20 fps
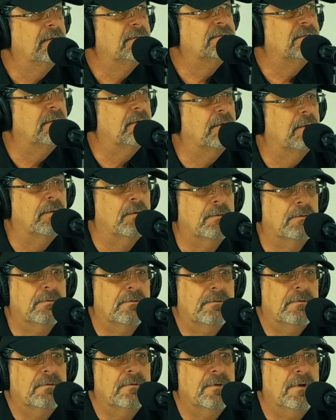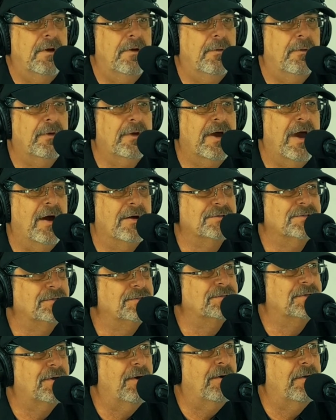So, when
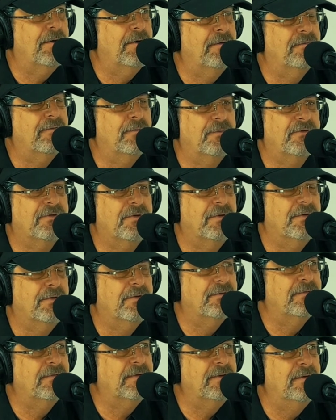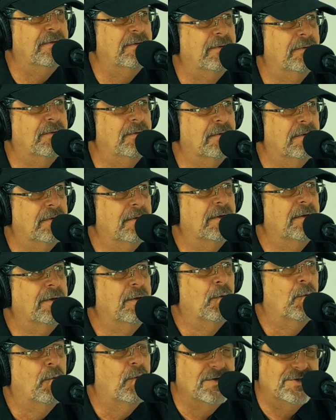counselors called her from school, she knew
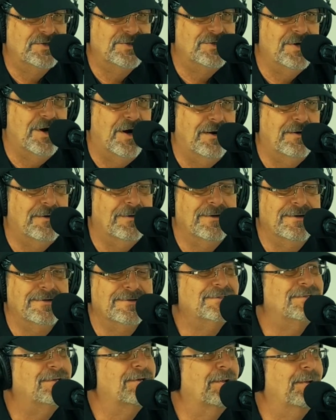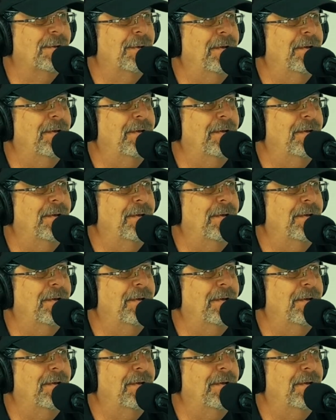which child instantly,